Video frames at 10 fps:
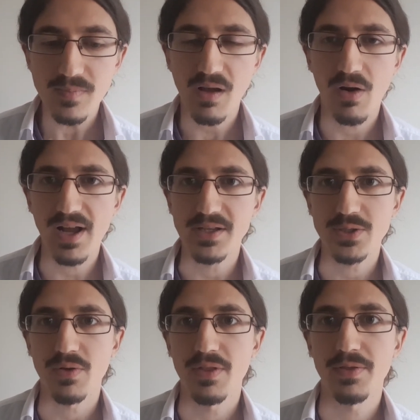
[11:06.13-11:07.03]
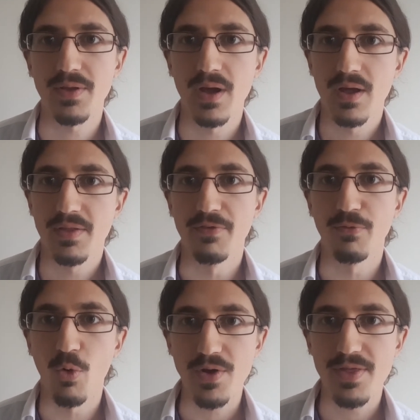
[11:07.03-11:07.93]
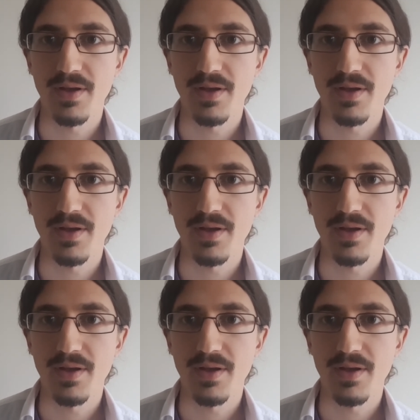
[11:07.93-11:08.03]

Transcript: all right, so the fourth,